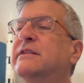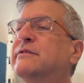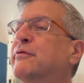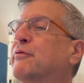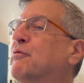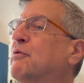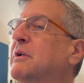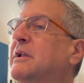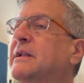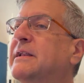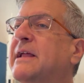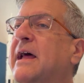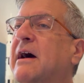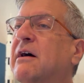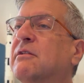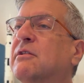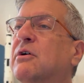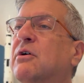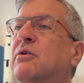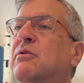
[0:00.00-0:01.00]
free to
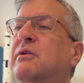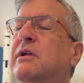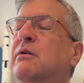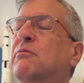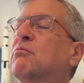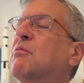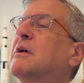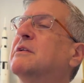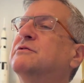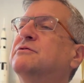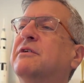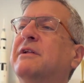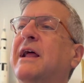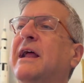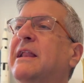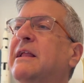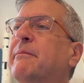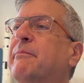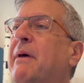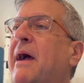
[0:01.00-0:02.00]
download. It runs on
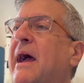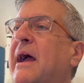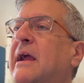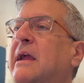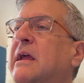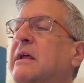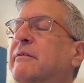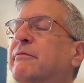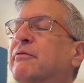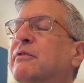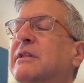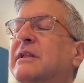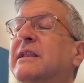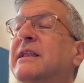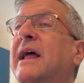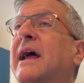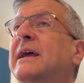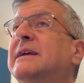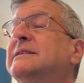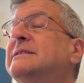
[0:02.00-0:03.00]
any Mac. And for the
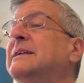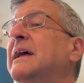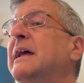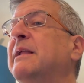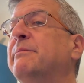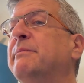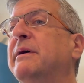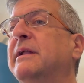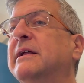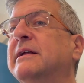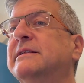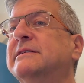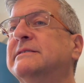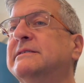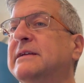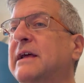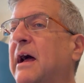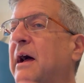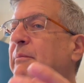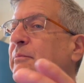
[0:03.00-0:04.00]
next 10
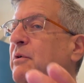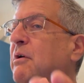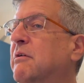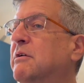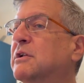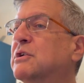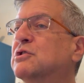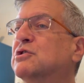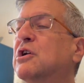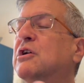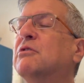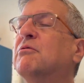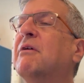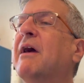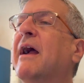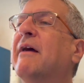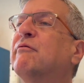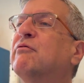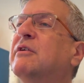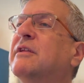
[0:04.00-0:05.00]
minutes, I'm going to show
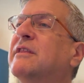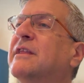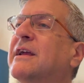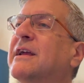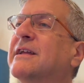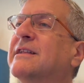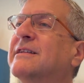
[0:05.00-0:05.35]
you everything it